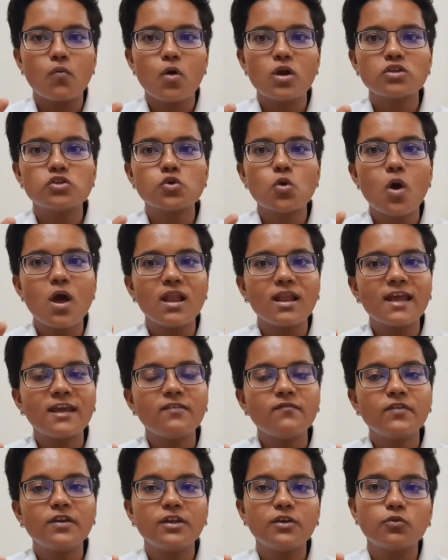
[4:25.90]
or watch
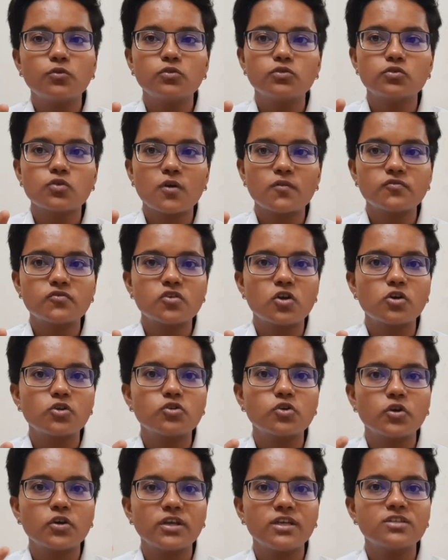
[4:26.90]
online videos of
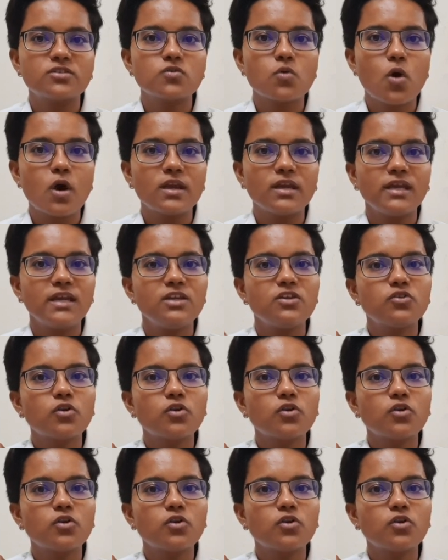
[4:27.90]
surgeries on